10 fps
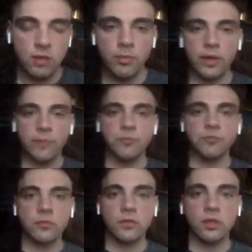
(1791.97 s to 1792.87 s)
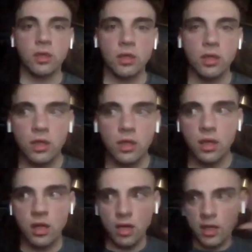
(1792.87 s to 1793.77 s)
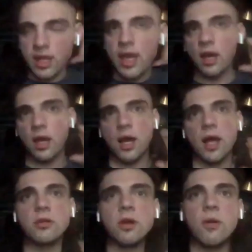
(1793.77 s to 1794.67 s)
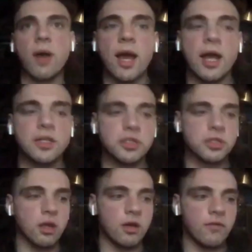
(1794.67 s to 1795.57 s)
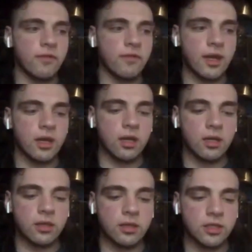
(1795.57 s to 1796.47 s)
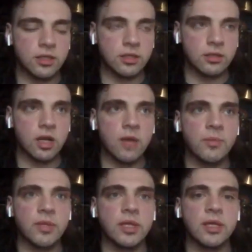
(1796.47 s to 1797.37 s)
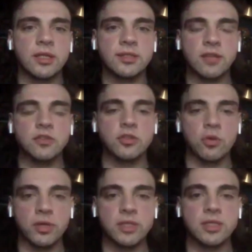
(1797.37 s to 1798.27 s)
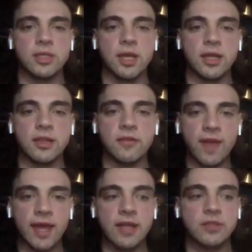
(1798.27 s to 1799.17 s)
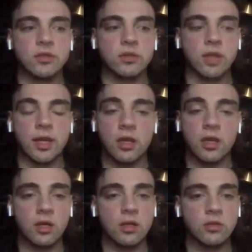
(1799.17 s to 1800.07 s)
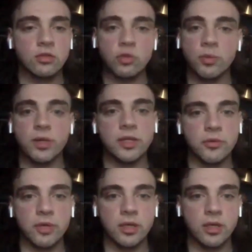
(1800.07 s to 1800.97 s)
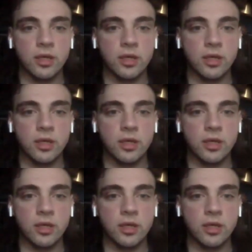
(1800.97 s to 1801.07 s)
But I don't know. I just love that this company can tell stories, and like the fans are like super into it.